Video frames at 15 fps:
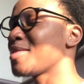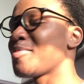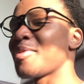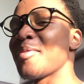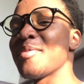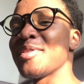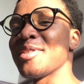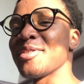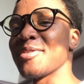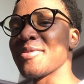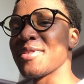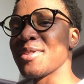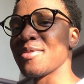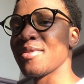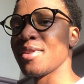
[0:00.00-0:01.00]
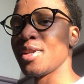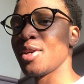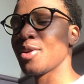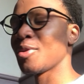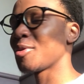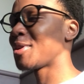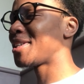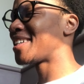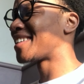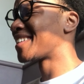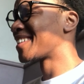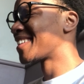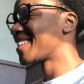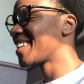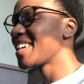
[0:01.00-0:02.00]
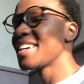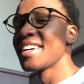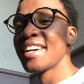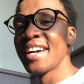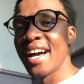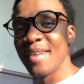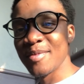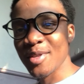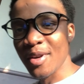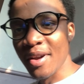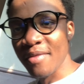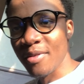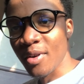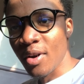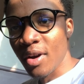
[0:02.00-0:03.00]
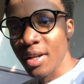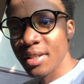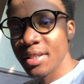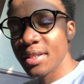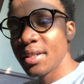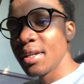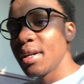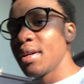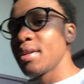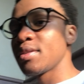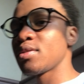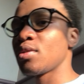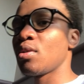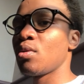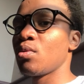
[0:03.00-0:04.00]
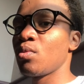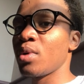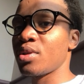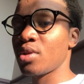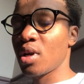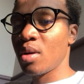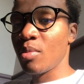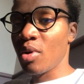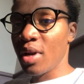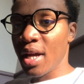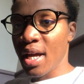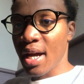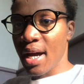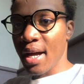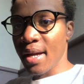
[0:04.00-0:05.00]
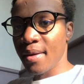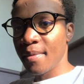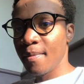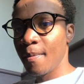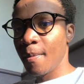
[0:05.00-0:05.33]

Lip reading: premises of this video? Sorry, I forgot. So we're talking about AI,